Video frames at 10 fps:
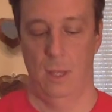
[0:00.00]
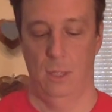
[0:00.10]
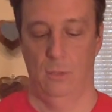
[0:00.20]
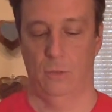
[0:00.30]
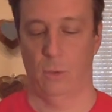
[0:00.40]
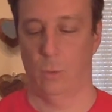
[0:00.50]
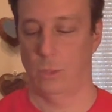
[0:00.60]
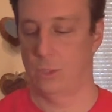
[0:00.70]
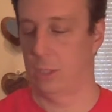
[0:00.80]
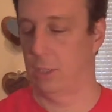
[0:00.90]
So
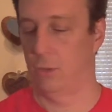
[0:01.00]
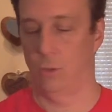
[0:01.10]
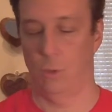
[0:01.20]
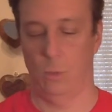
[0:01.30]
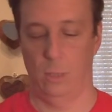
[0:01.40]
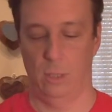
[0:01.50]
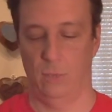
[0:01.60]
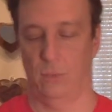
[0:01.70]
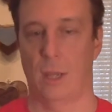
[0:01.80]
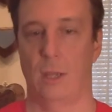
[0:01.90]
what you're going to do
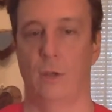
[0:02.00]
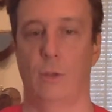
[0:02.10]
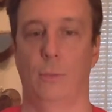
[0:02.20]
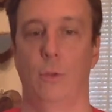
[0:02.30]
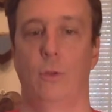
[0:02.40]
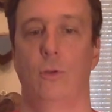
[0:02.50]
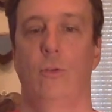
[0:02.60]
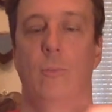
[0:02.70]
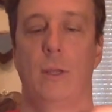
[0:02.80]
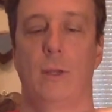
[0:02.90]
is take your Bluetooth
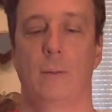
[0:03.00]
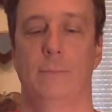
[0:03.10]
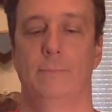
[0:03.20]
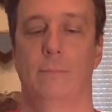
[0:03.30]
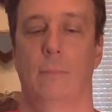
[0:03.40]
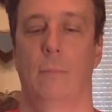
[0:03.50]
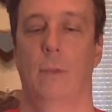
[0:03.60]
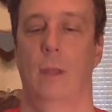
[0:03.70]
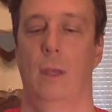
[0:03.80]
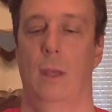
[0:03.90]
speaker
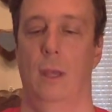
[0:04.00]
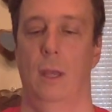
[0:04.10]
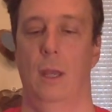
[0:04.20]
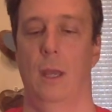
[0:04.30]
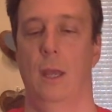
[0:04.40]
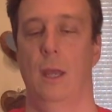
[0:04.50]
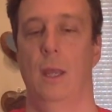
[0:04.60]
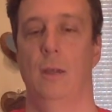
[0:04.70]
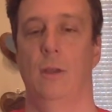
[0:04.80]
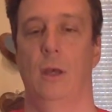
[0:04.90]

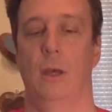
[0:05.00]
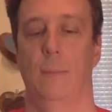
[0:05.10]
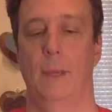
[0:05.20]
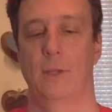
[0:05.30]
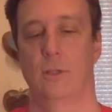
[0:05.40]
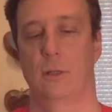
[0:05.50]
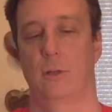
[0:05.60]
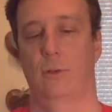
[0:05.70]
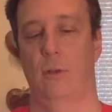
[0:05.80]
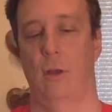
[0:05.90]
and make sure
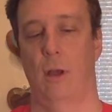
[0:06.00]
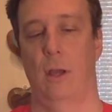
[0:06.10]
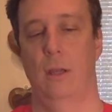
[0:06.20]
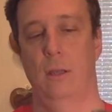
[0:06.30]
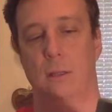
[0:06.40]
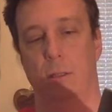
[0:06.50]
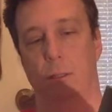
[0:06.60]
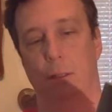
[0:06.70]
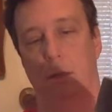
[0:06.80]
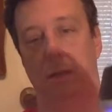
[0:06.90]
it's on.
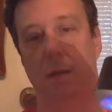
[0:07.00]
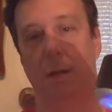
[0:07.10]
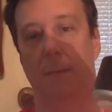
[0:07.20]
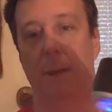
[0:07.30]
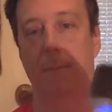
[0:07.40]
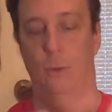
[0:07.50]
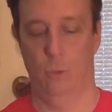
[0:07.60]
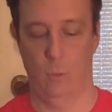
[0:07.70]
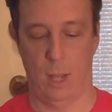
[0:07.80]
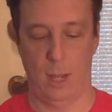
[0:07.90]
Okay, got my
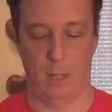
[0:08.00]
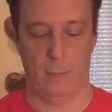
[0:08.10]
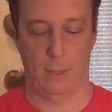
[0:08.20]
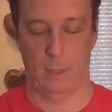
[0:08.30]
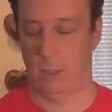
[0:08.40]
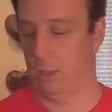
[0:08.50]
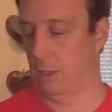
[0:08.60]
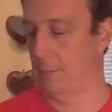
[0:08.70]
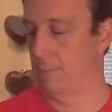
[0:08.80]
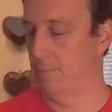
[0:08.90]
blue light coming on there.